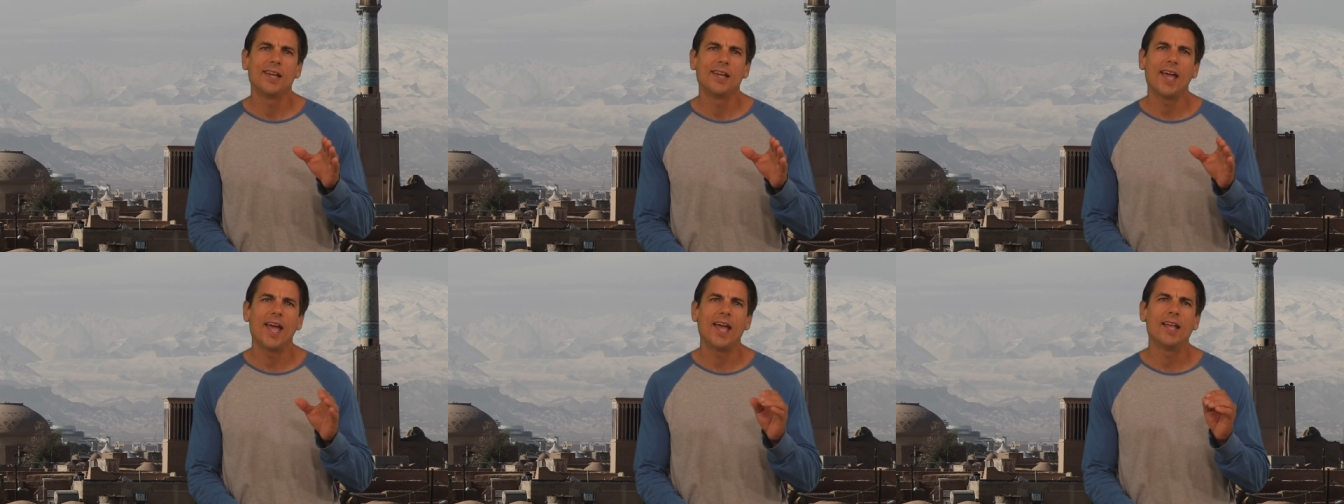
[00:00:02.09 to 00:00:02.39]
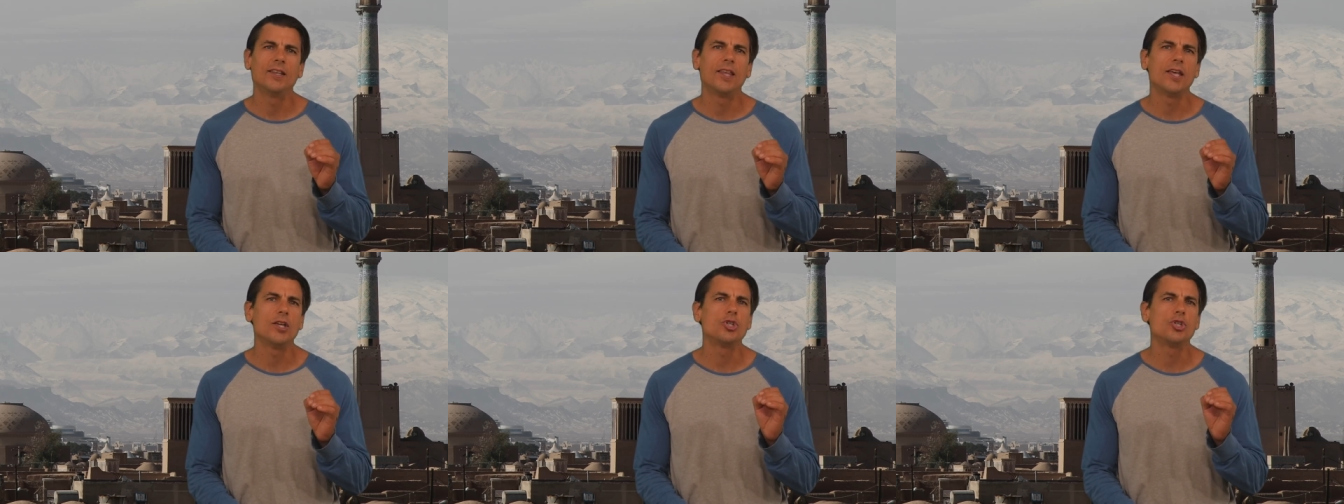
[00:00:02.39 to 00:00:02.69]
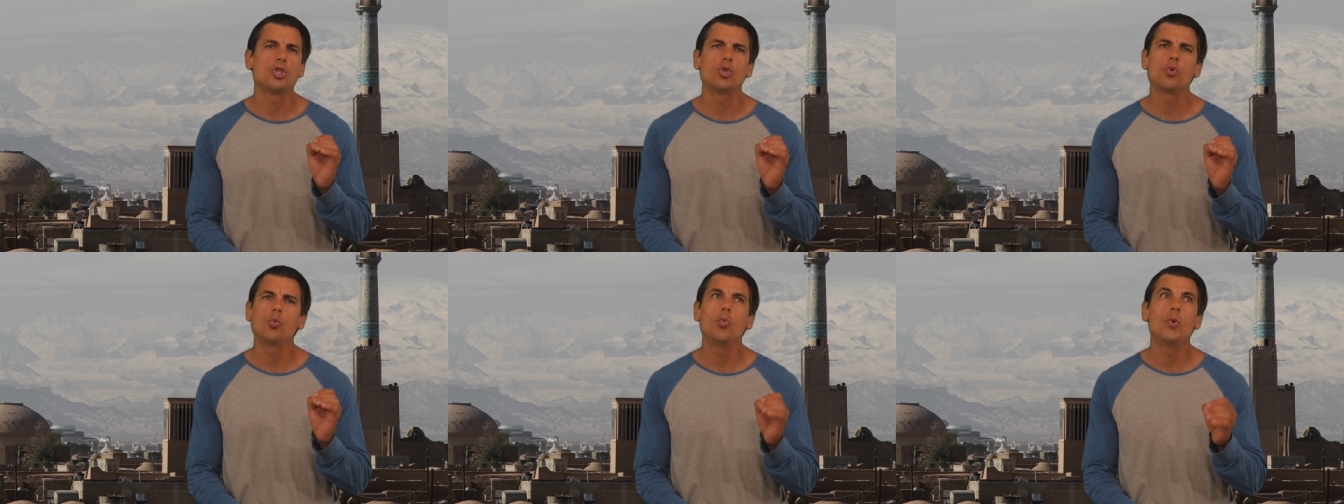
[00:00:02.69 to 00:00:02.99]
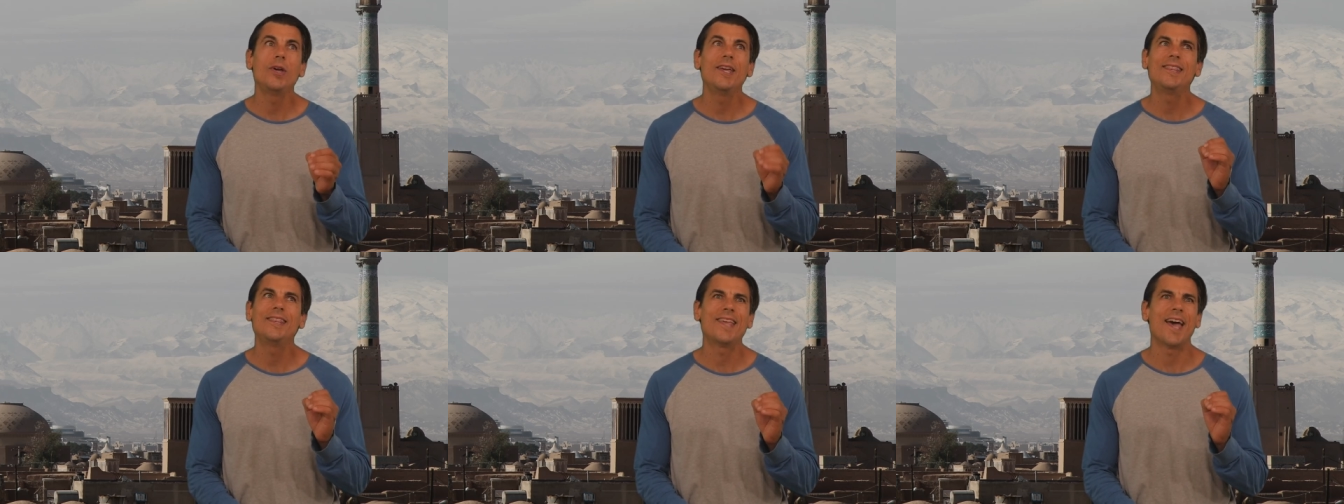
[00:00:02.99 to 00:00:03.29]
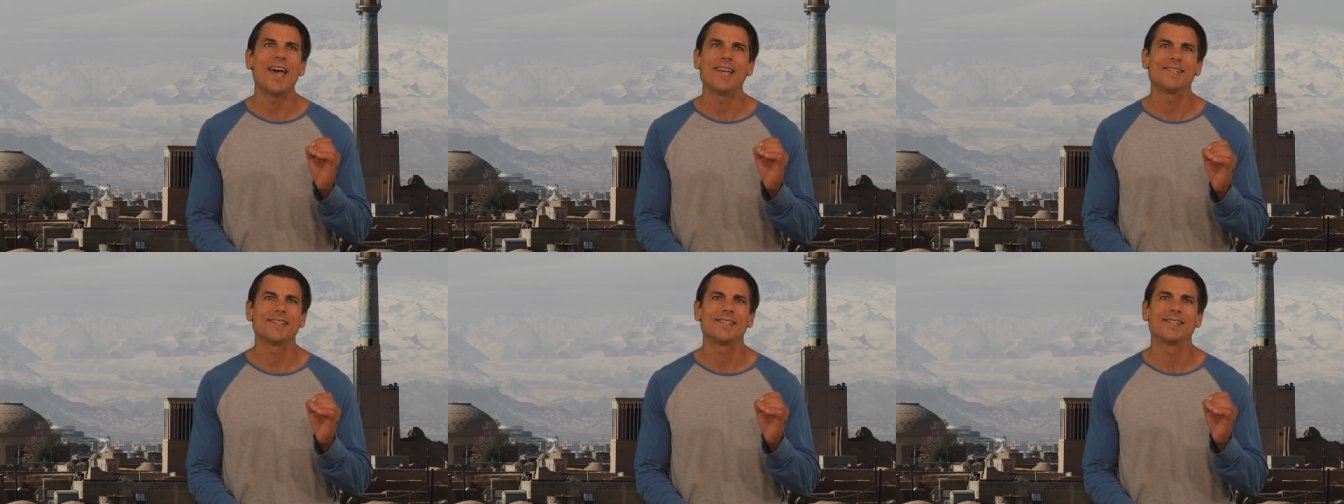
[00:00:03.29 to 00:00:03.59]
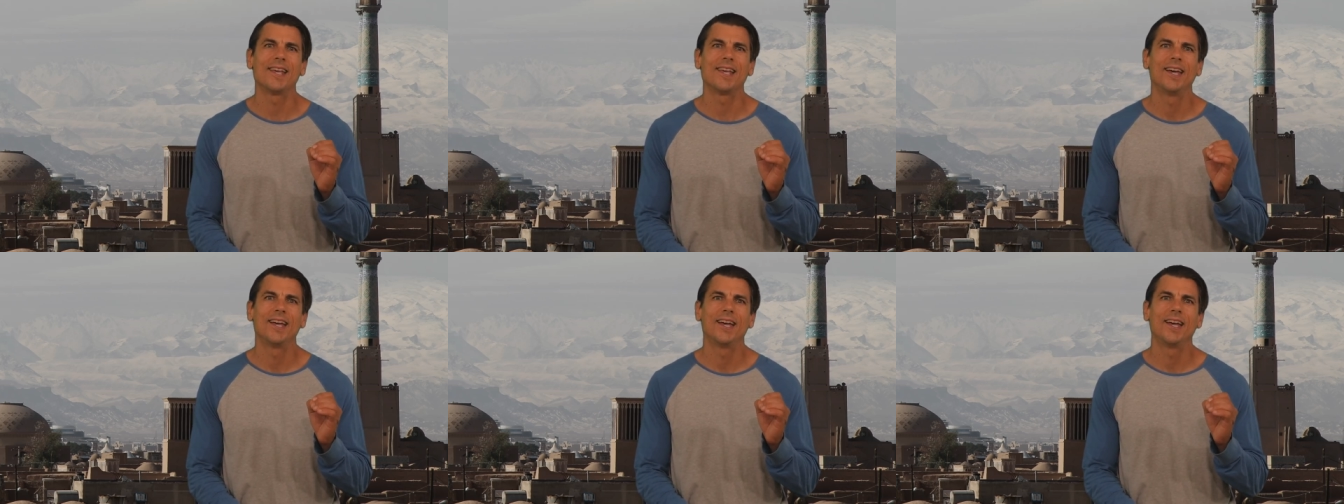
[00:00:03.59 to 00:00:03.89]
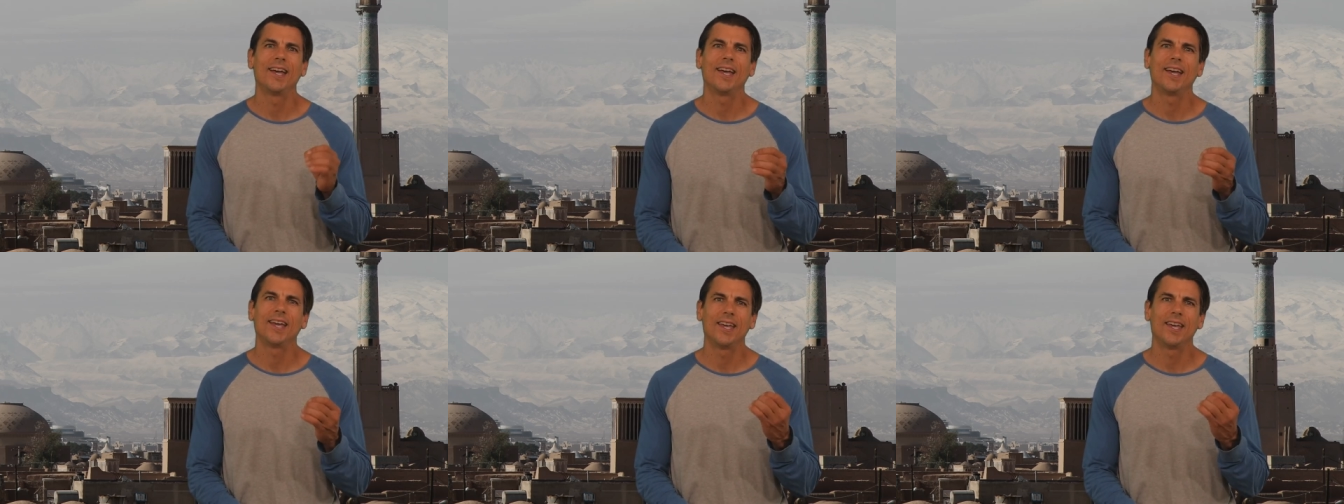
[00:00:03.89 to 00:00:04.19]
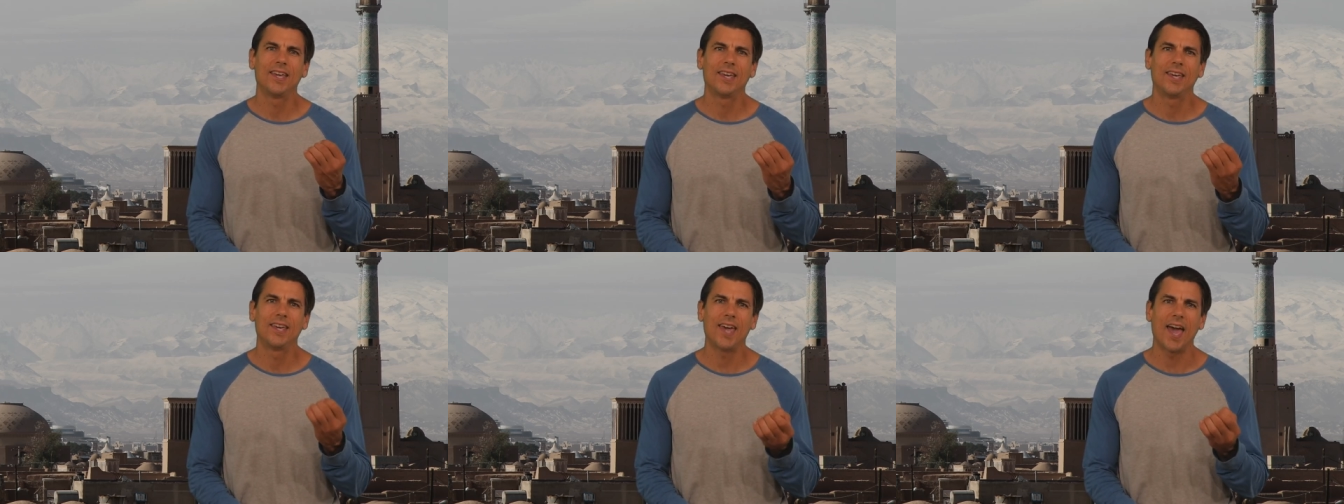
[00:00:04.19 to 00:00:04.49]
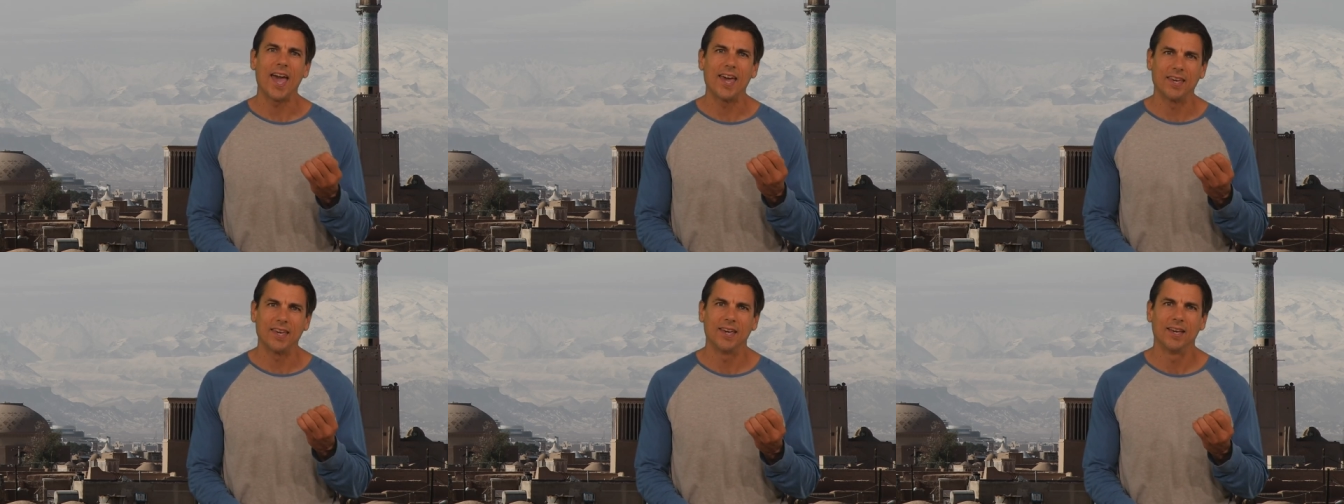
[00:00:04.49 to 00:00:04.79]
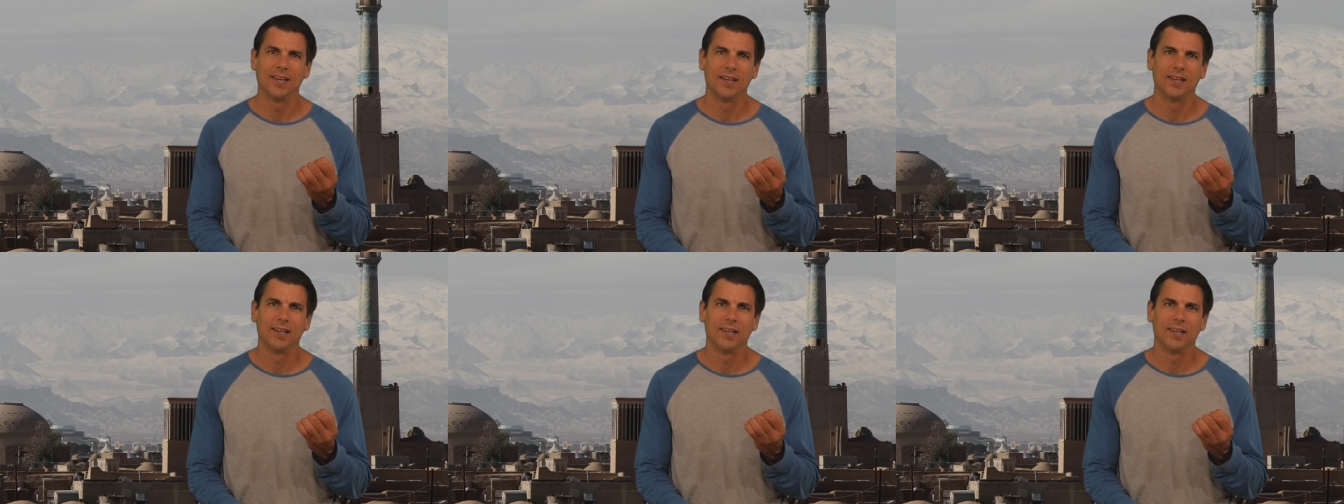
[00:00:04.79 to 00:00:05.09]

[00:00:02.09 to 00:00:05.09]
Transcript: and the sweetest cake.